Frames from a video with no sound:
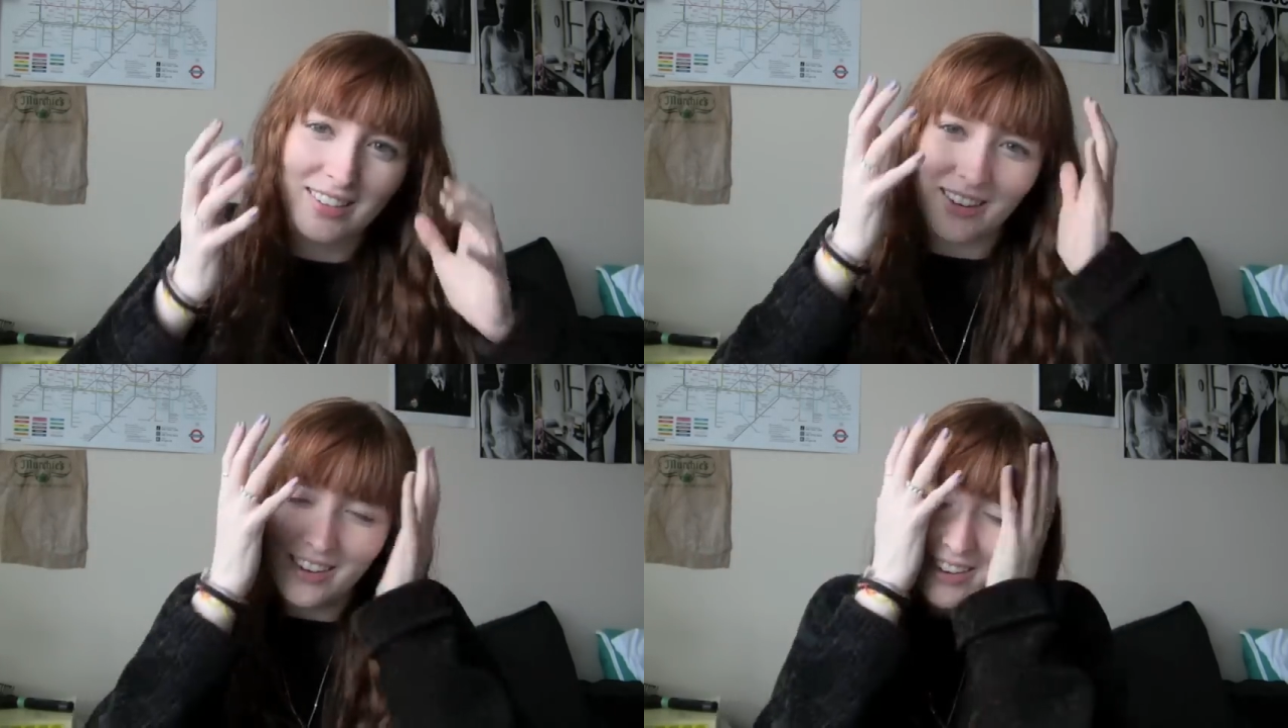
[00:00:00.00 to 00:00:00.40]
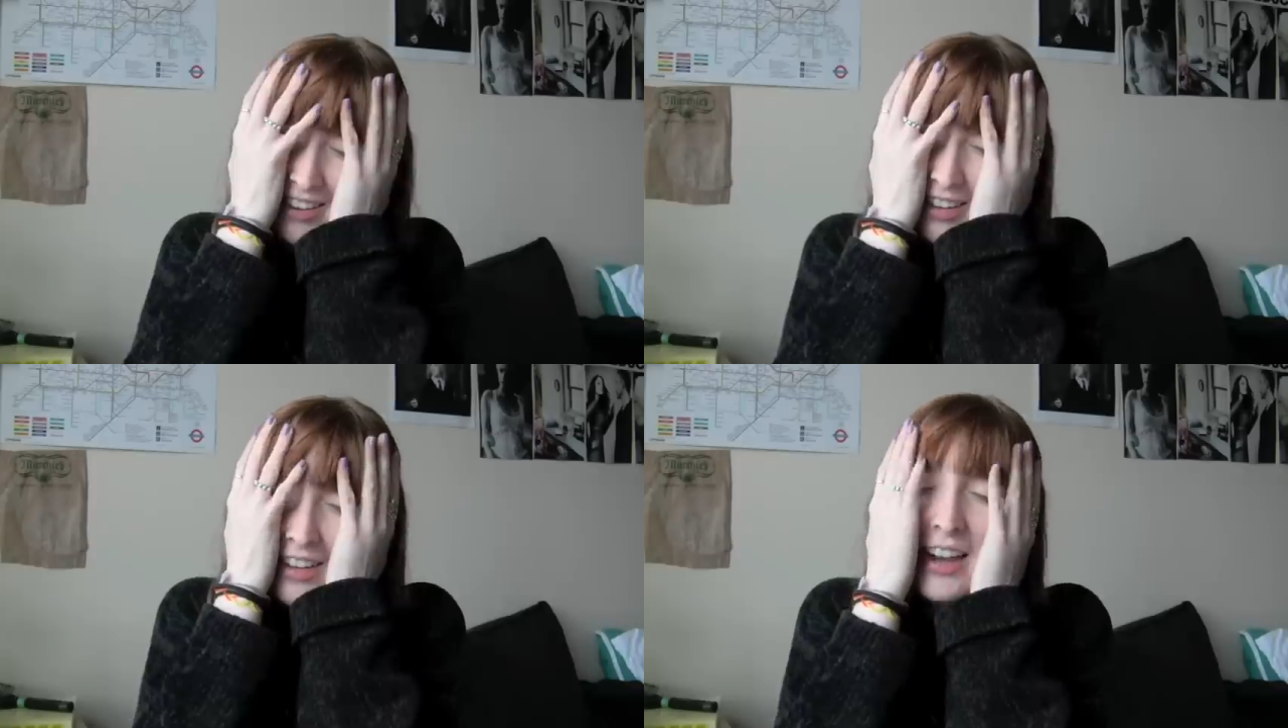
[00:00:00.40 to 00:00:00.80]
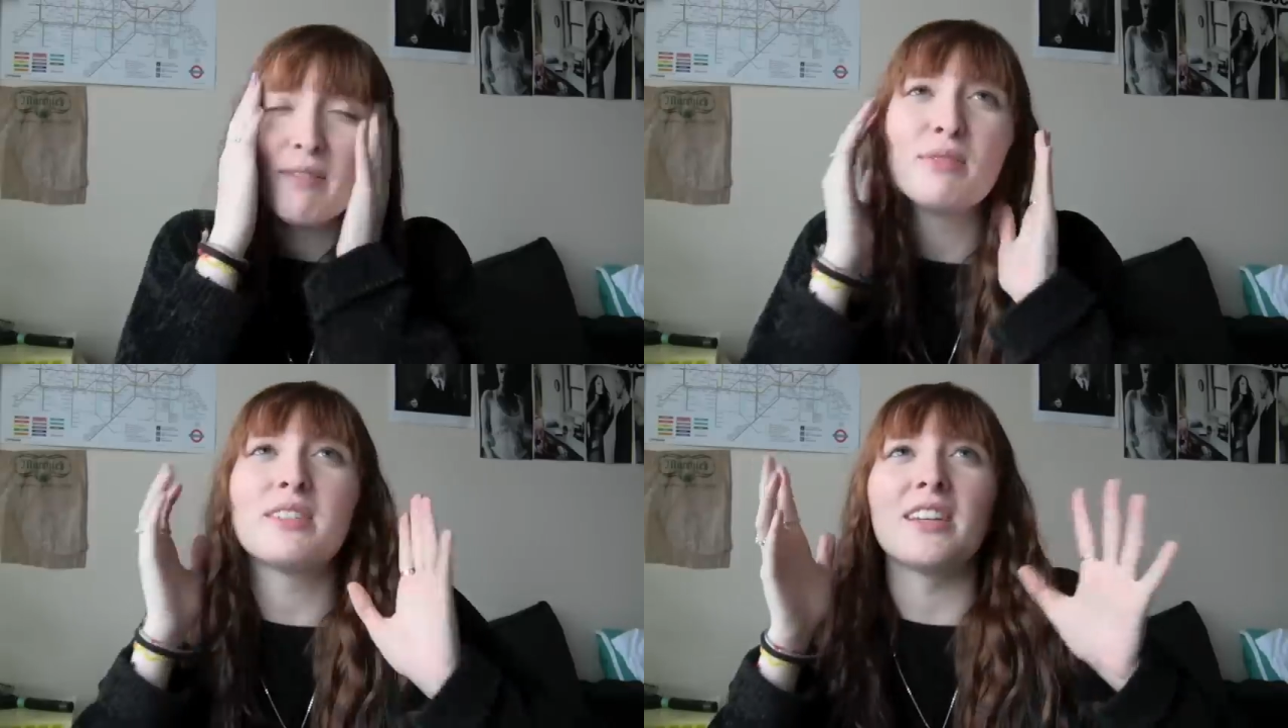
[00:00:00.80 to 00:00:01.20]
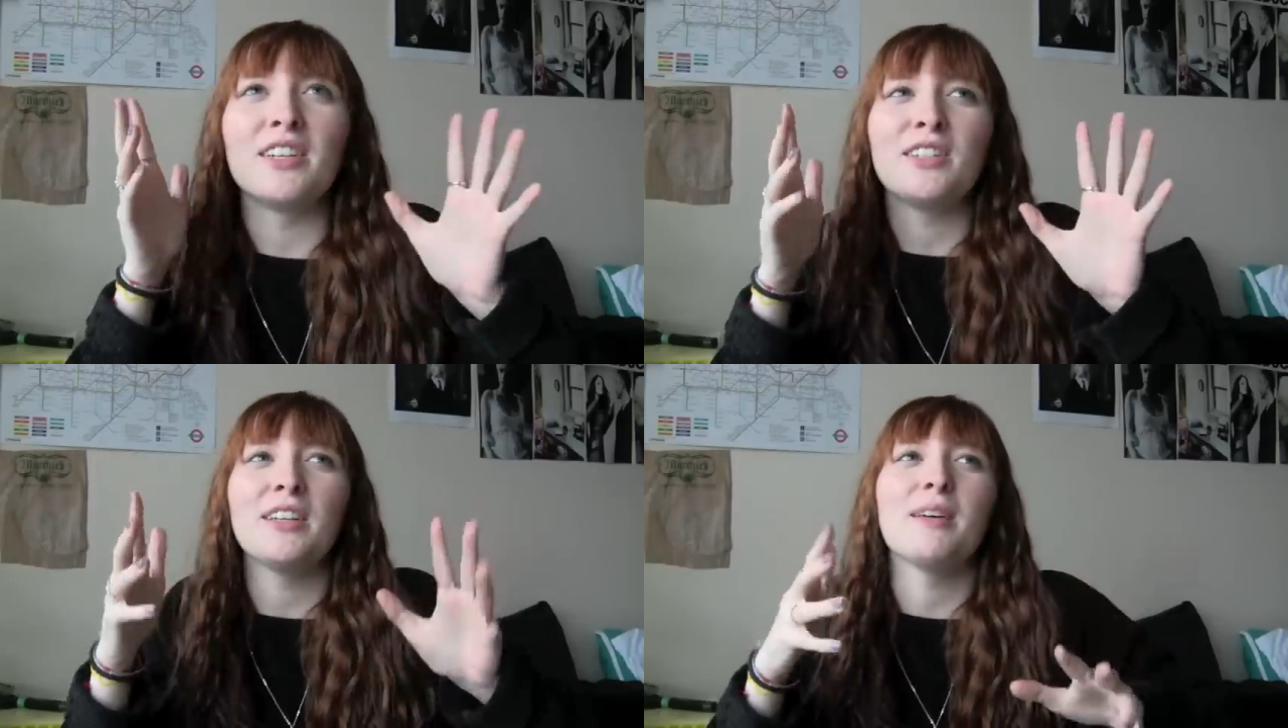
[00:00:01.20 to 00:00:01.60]
It's, oh, I'm
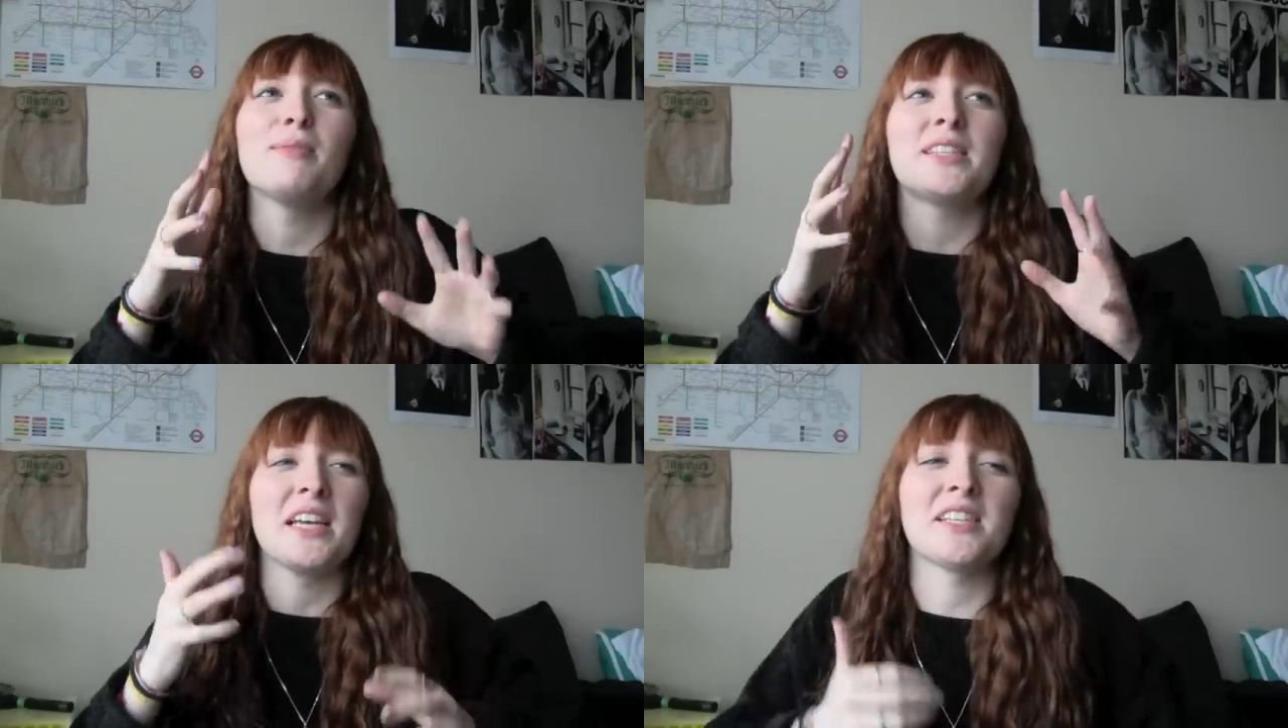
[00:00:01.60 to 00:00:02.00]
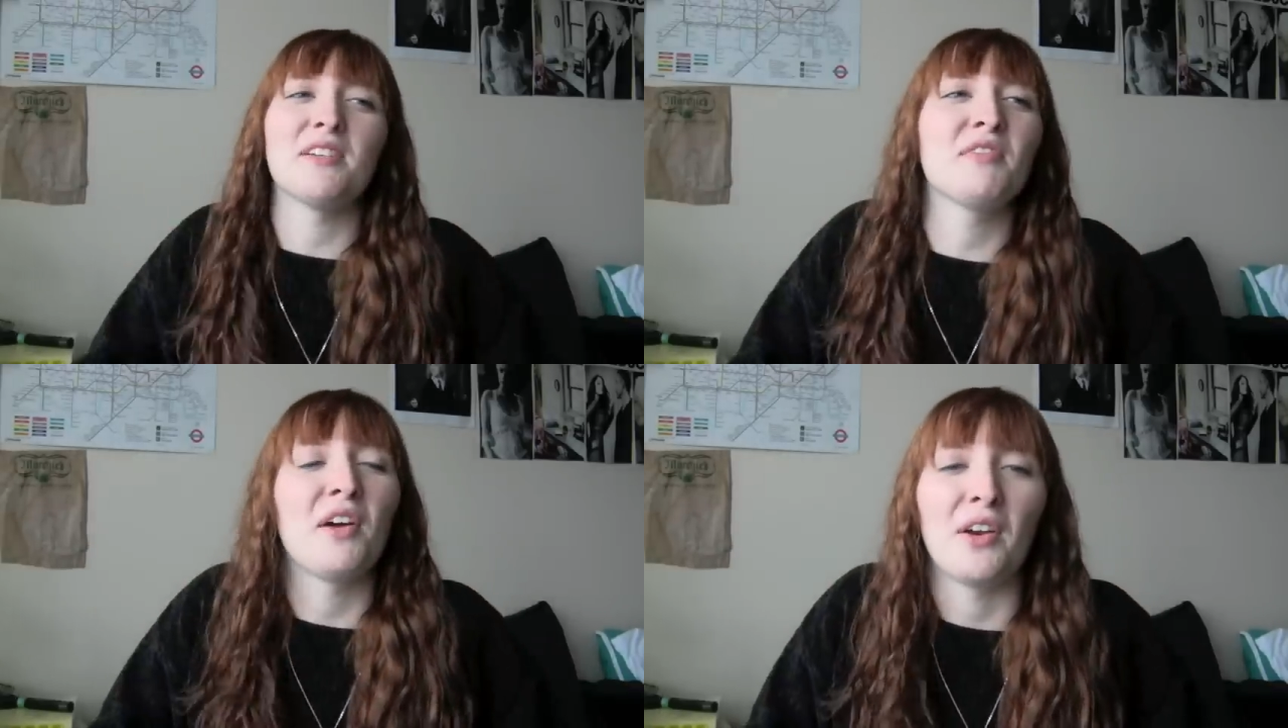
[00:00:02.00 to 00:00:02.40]
such an obsessive